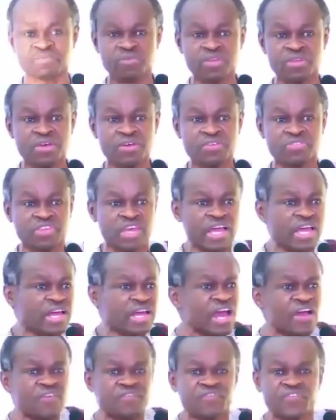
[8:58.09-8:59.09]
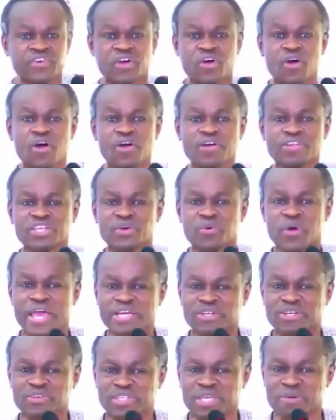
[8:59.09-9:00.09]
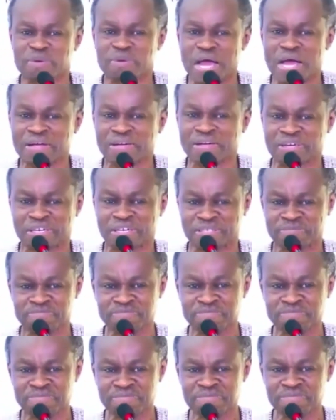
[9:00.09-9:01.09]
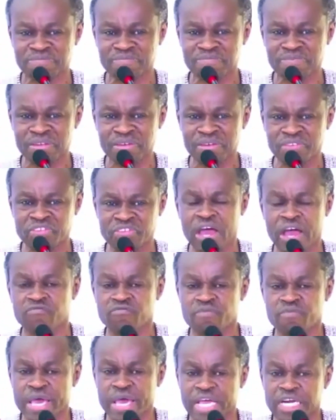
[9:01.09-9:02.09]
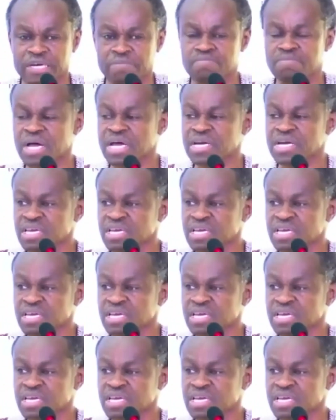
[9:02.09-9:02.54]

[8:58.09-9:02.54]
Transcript: They have made money in the billions. Therefore, they can fund